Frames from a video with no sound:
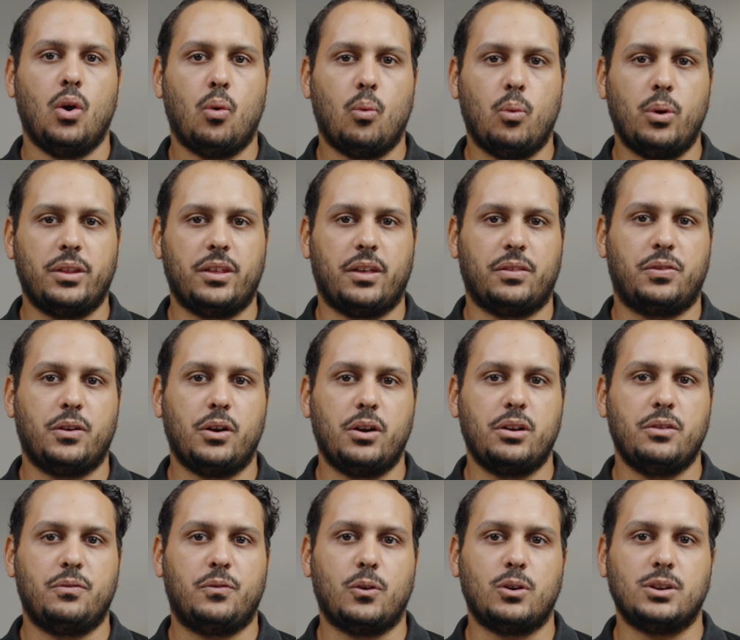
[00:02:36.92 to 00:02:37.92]
with a
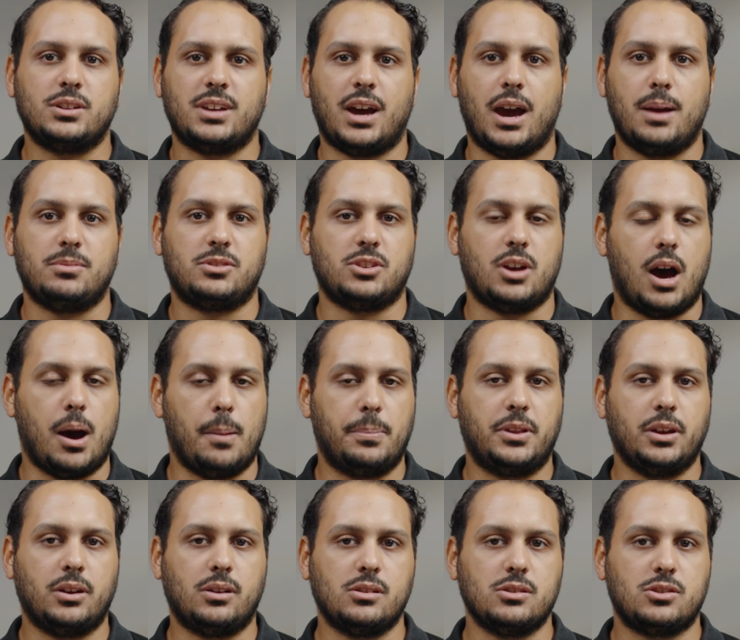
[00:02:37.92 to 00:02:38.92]
34 times
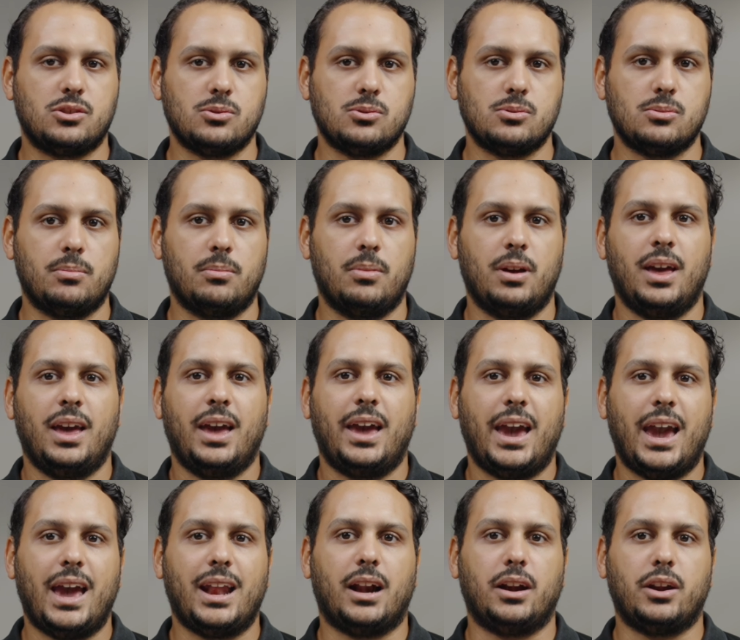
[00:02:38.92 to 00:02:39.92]
optical zoom
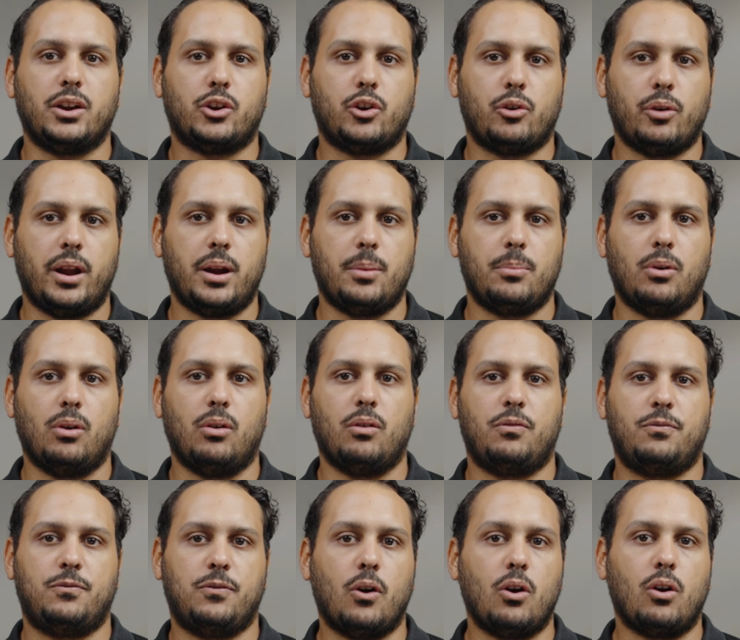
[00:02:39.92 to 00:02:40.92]
and an incredible
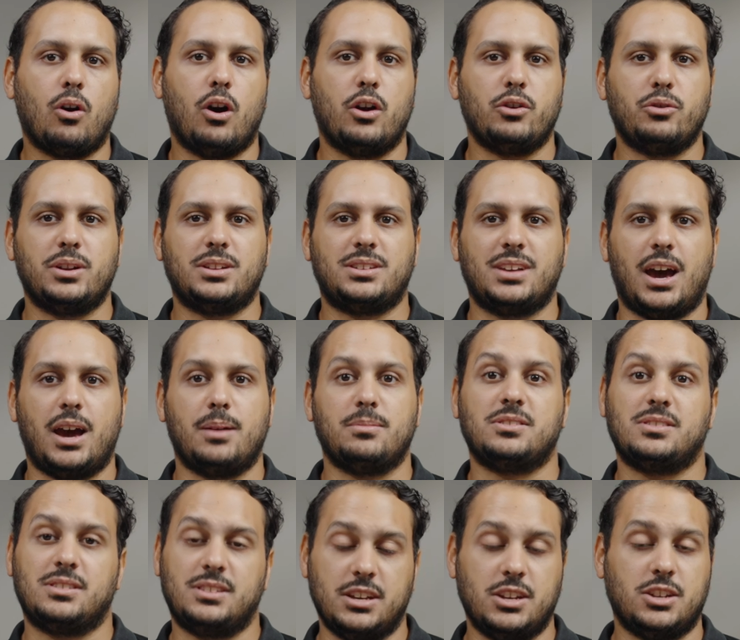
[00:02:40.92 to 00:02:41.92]
400
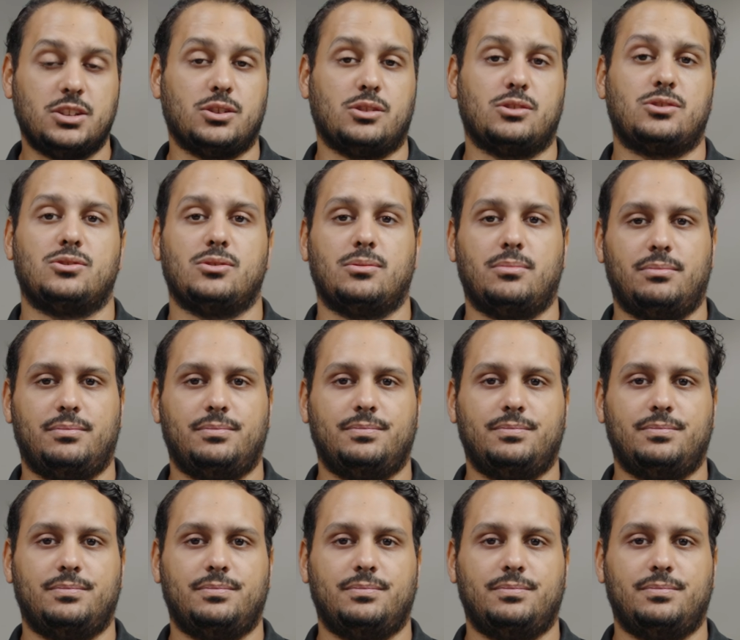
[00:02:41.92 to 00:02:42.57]
times digital zoom.